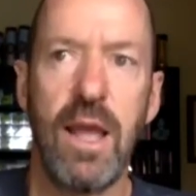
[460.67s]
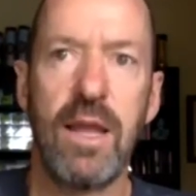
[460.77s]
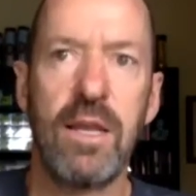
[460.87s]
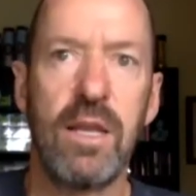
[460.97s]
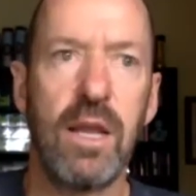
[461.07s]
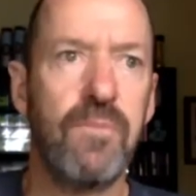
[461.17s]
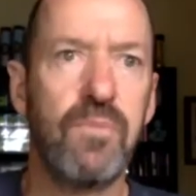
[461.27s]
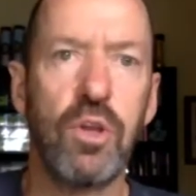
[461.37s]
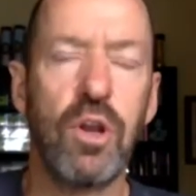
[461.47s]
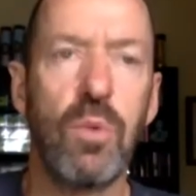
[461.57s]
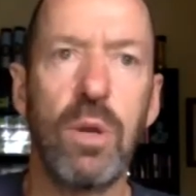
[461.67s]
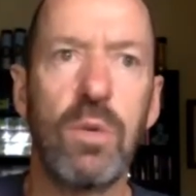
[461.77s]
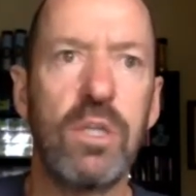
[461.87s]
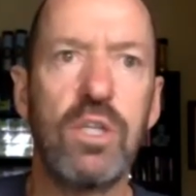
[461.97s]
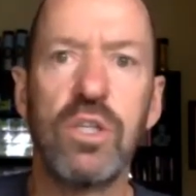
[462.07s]
And, um, you know,
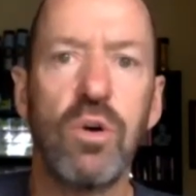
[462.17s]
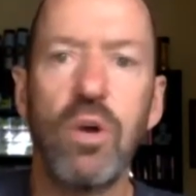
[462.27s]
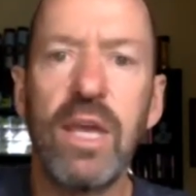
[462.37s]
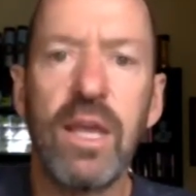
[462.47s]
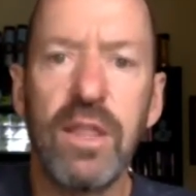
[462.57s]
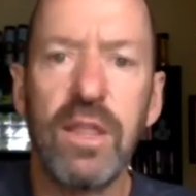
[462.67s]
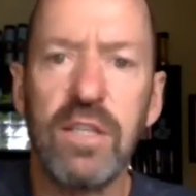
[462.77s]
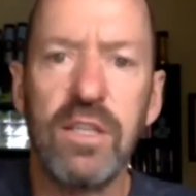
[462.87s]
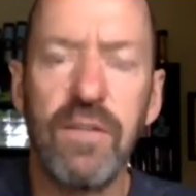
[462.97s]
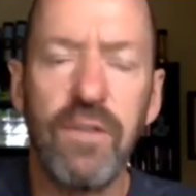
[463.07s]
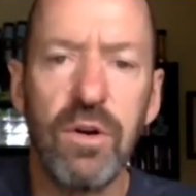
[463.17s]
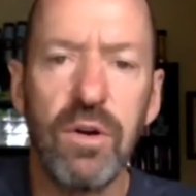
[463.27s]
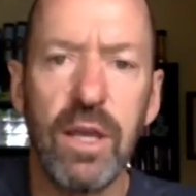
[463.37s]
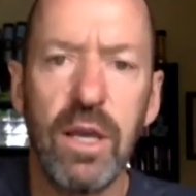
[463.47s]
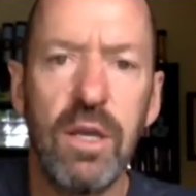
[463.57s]
we're, we're just looking at things differently.
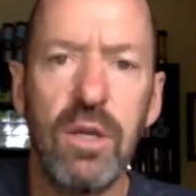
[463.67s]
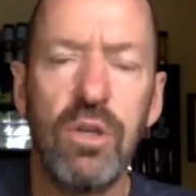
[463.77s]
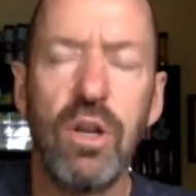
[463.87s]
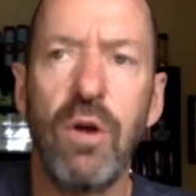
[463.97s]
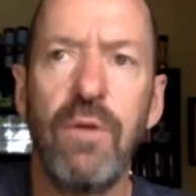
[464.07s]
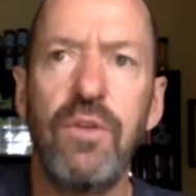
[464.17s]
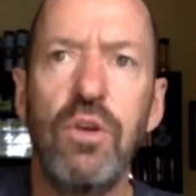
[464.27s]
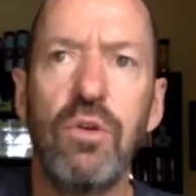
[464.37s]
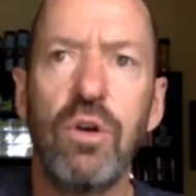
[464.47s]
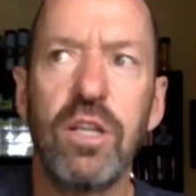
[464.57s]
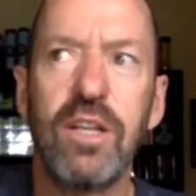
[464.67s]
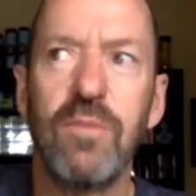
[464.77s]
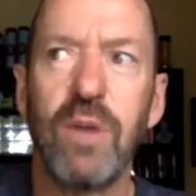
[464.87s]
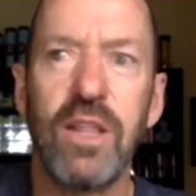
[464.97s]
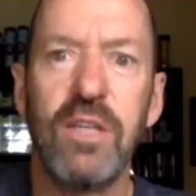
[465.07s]
You know, if you look at one
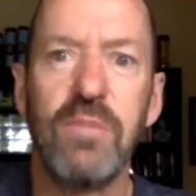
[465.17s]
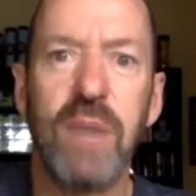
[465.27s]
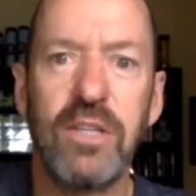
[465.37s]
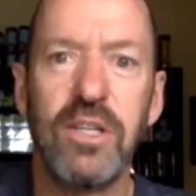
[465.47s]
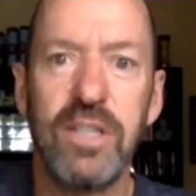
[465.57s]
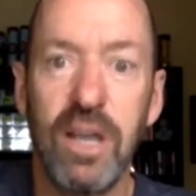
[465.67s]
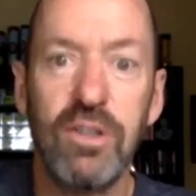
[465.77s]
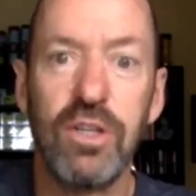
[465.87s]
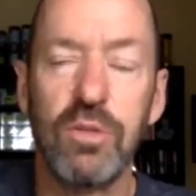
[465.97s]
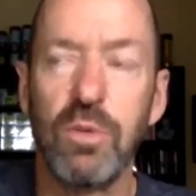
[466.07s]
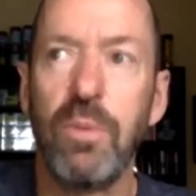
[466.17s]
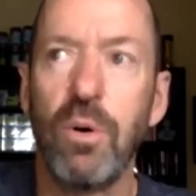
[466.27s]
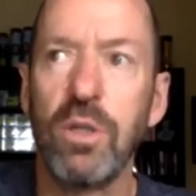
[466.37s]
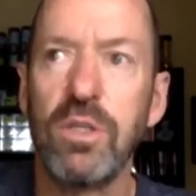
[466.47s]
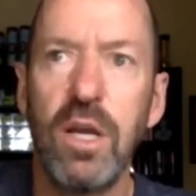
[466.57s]
of these match intelligence
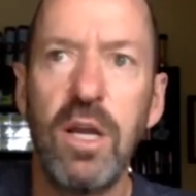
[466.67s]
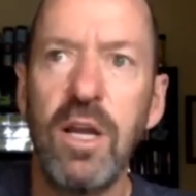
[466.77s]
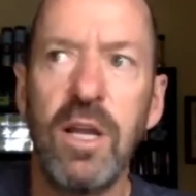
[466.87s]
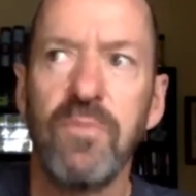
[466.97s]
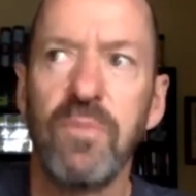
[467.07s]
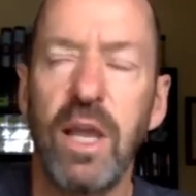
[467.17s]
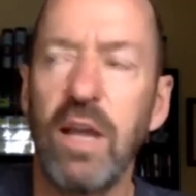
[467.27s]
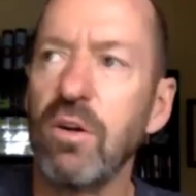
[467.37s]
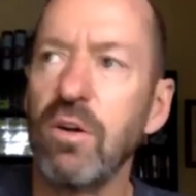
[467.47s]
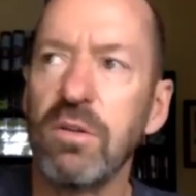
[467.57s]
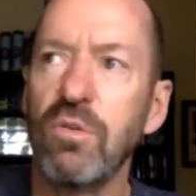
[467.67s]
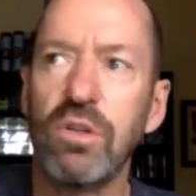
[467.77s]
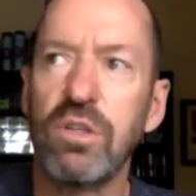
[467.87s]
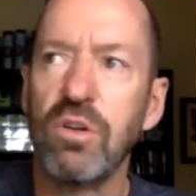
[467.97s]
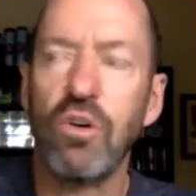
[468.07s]
reports, it
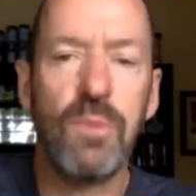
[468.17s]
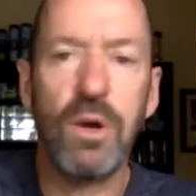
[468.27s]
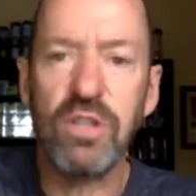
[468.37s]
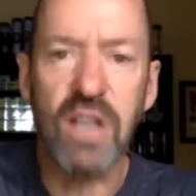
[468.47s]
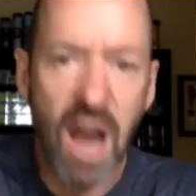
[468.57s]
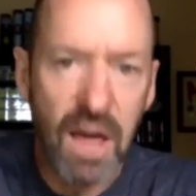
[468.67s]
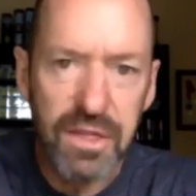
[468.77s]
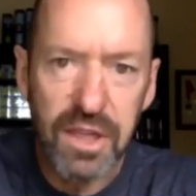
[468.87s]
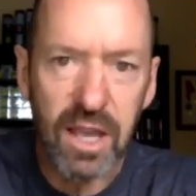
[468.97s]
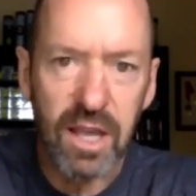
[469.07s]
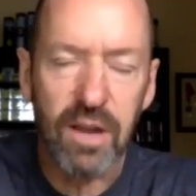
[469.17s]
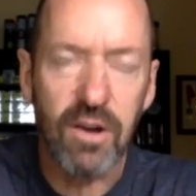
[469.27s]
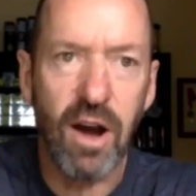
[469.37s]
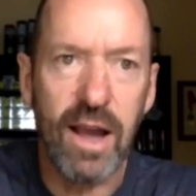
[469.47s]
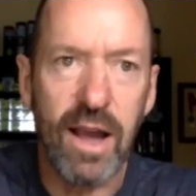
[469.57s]
looks almost nothing
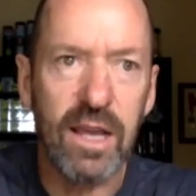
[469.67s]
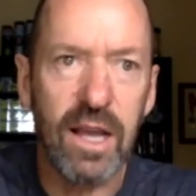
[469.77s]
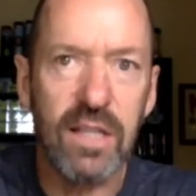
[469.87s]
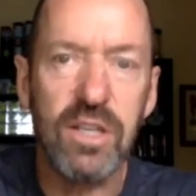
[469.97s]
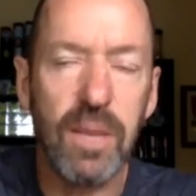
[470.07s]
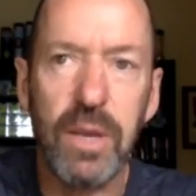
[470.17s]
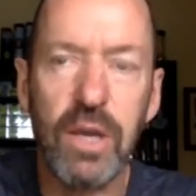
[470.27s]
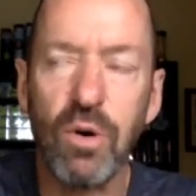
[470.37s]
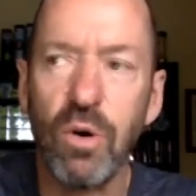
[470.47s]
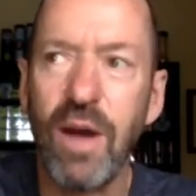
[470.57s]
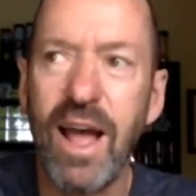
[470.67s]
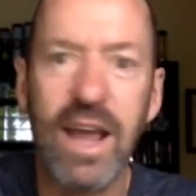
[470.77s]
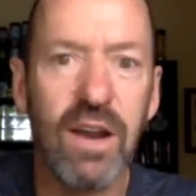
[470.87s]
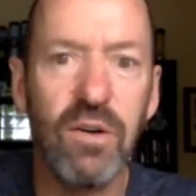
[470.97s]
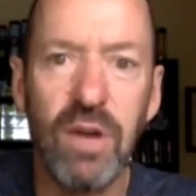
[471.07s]
like a typical
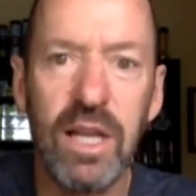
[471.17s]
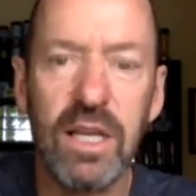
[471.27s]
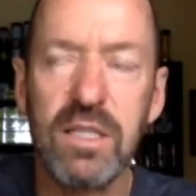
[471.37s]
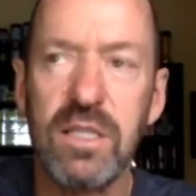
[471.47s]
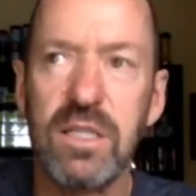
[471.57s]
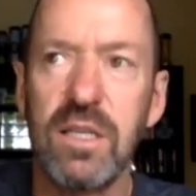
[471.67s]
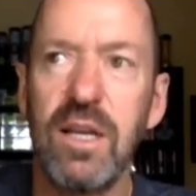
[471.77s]
analytics